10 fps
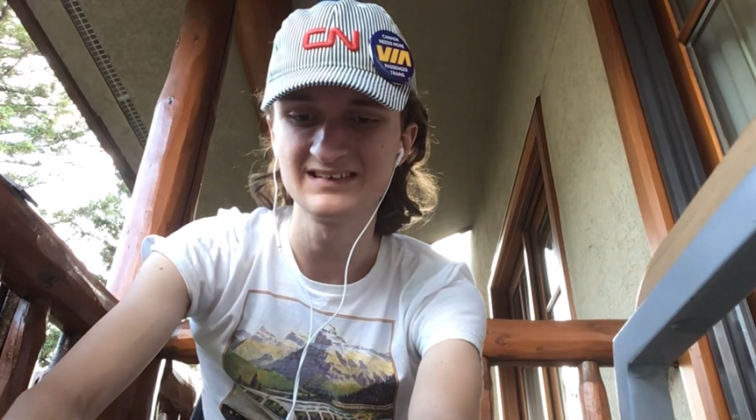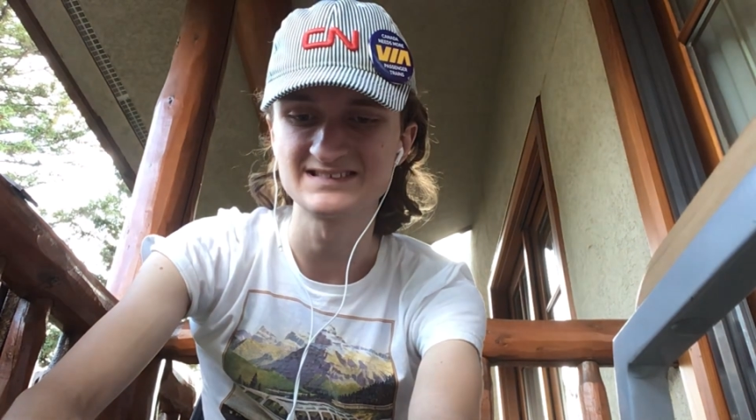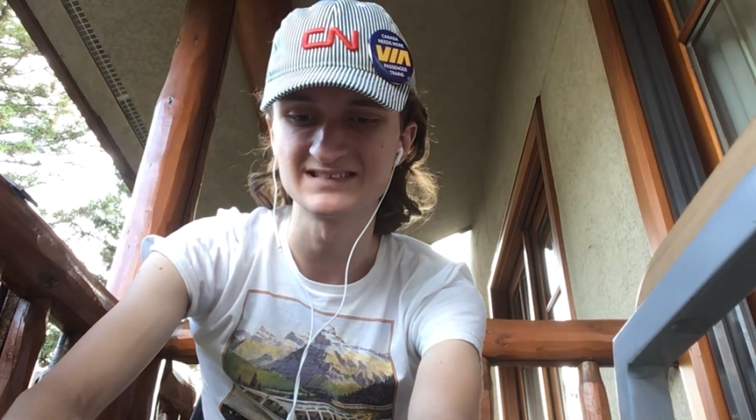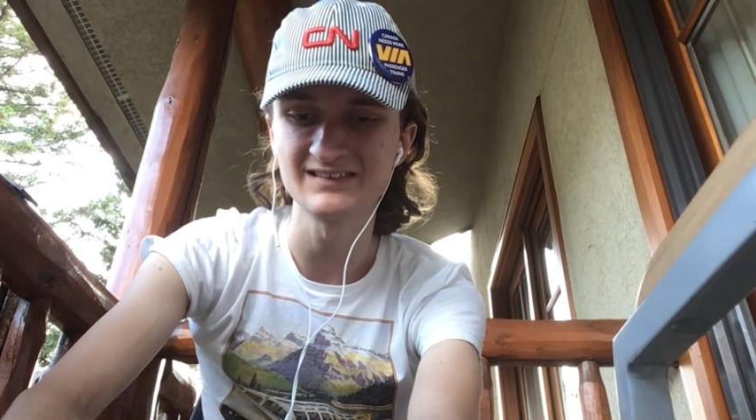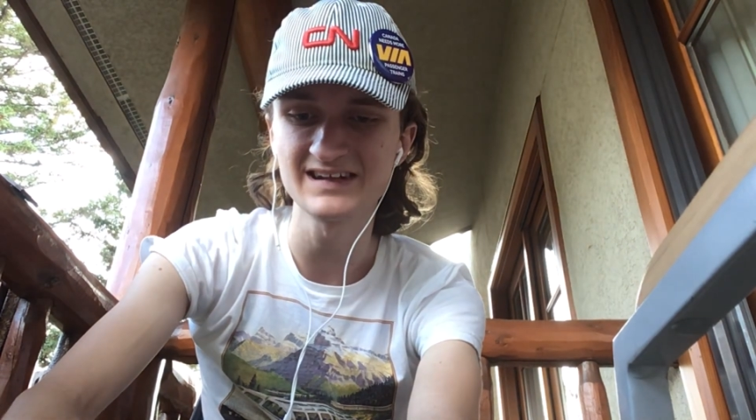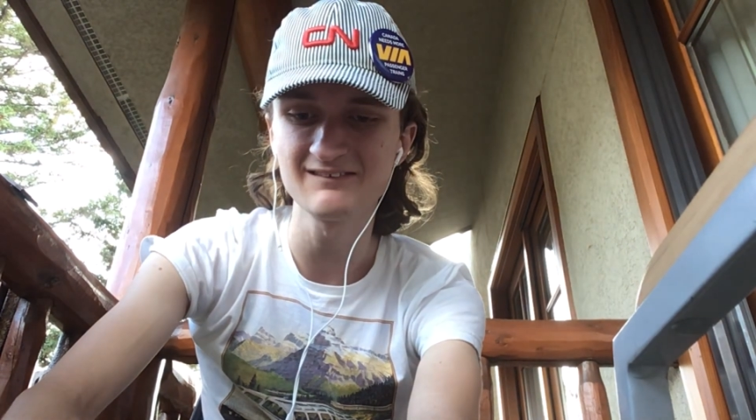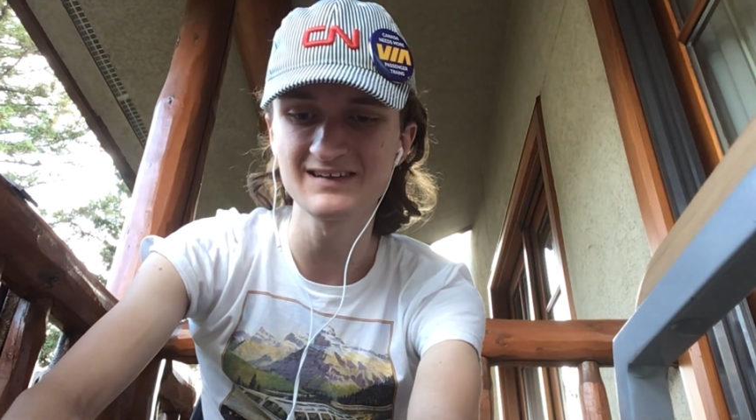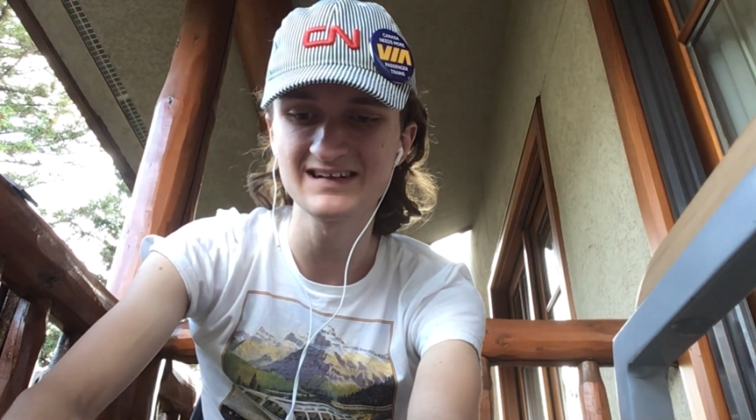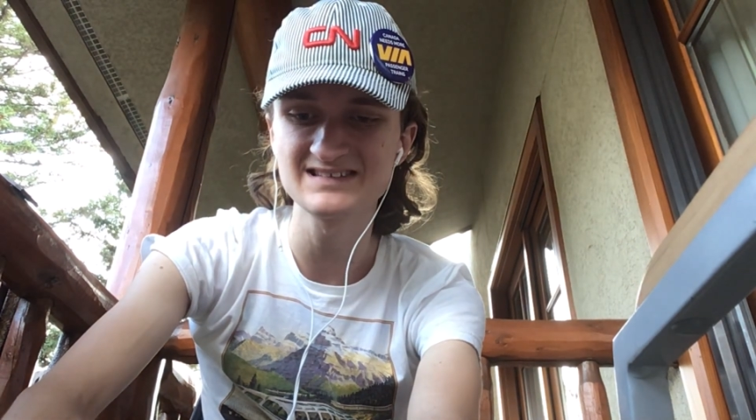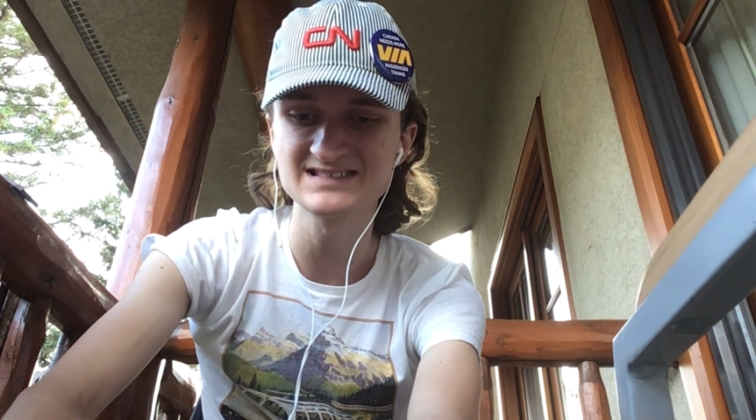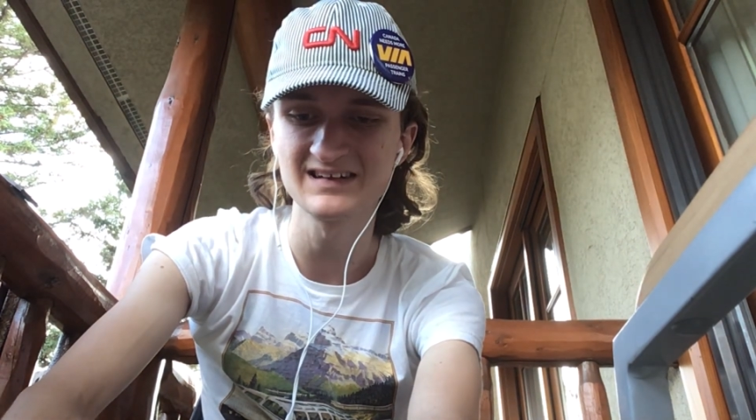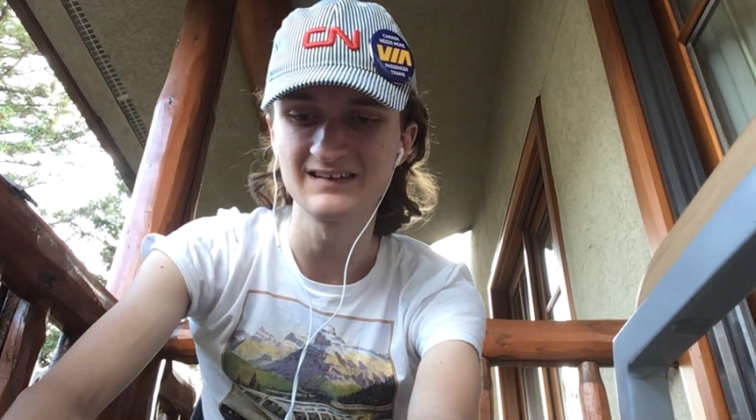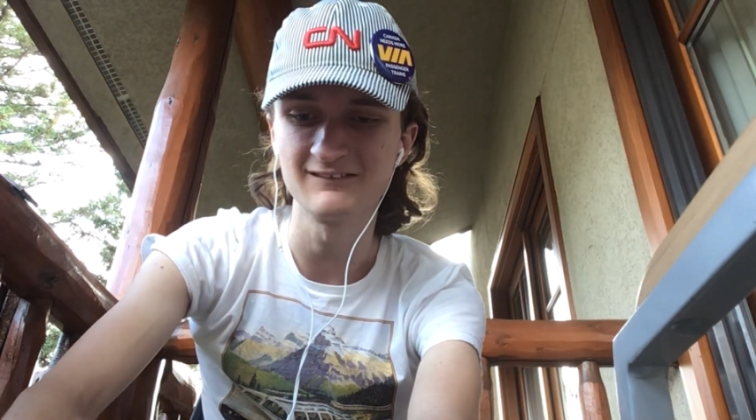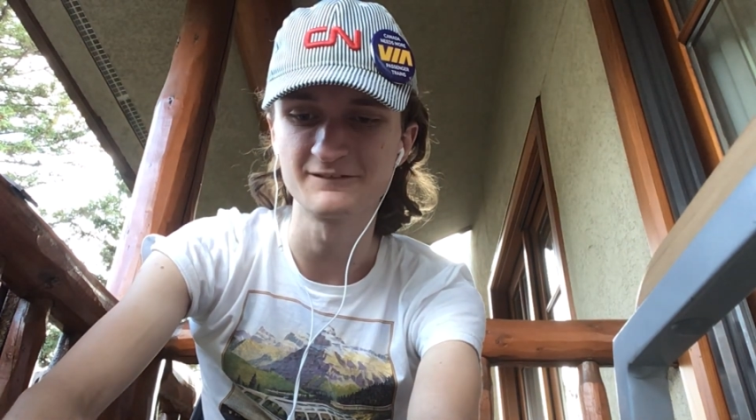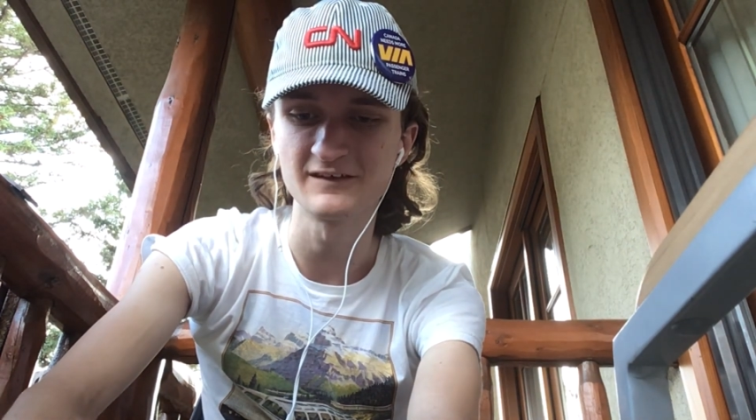So anyways,
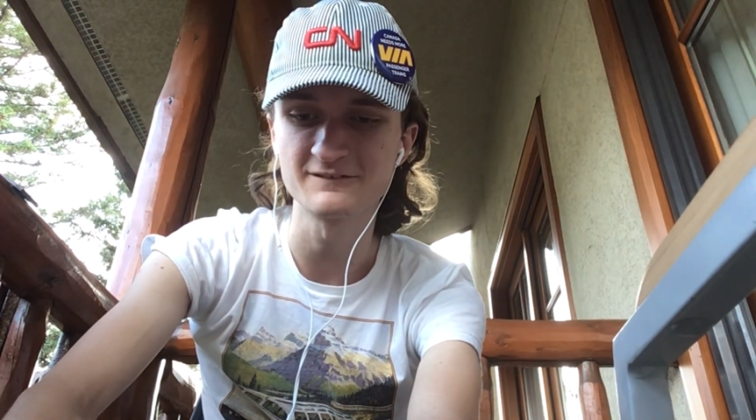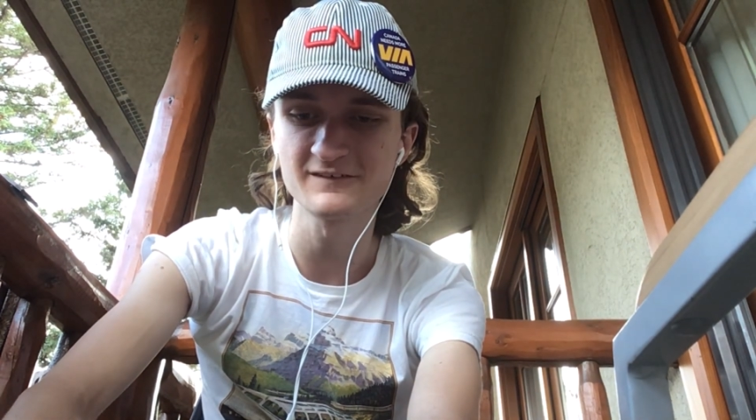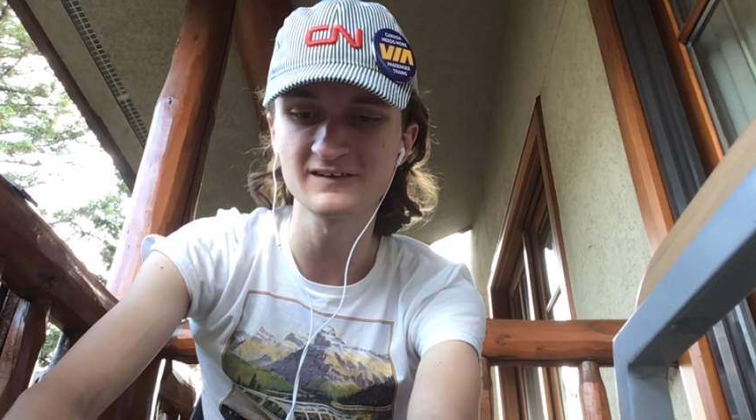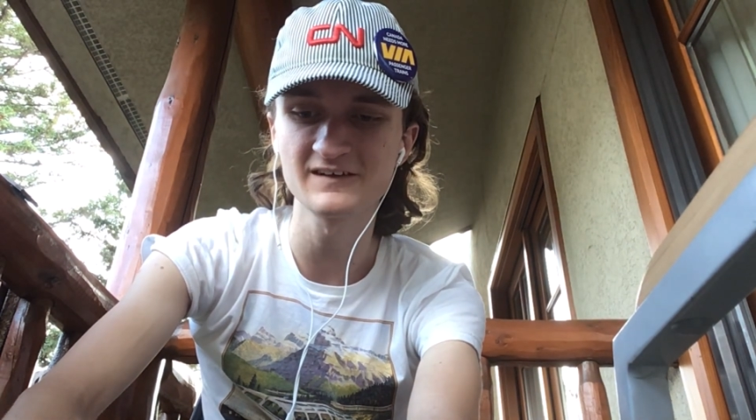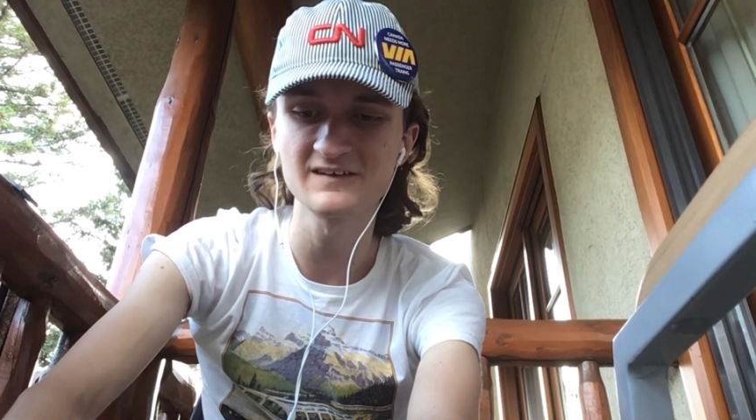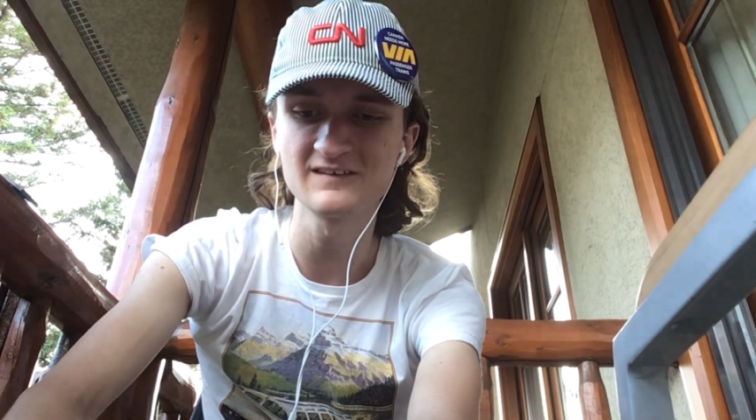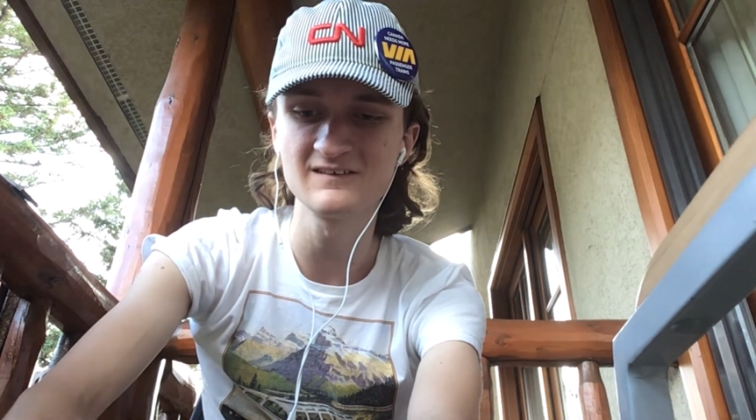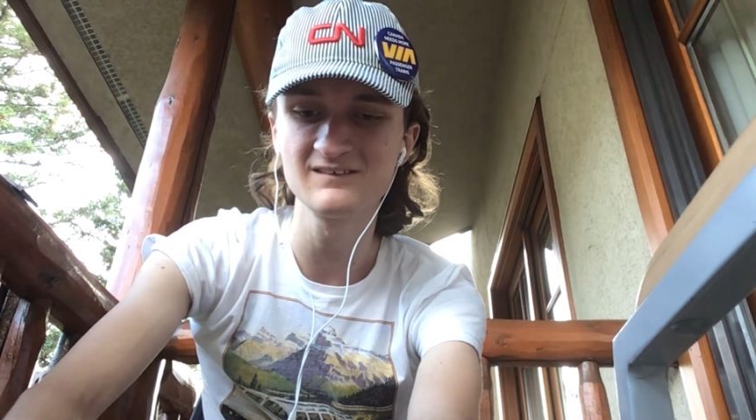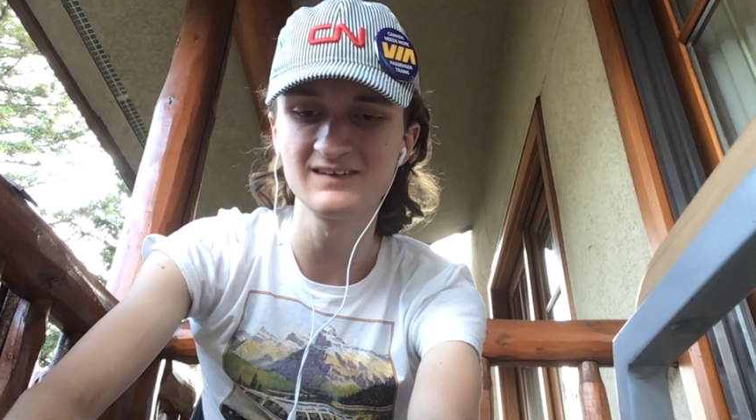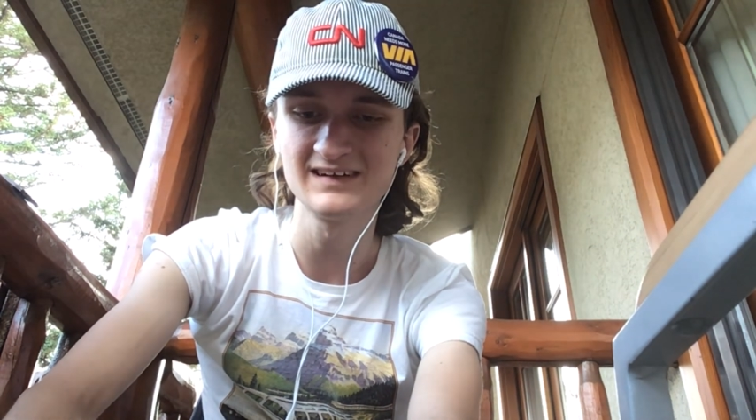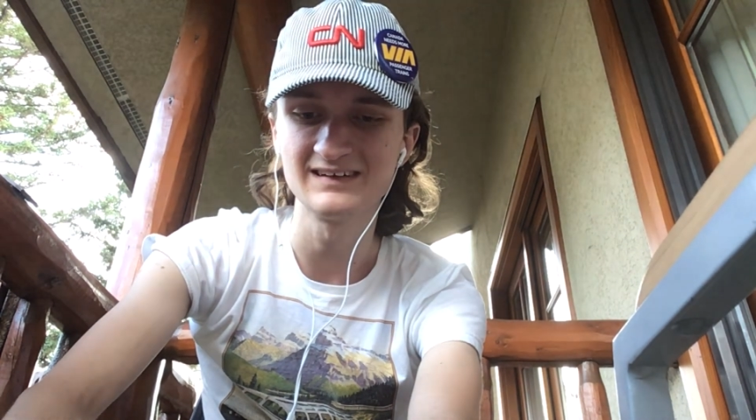without further ado,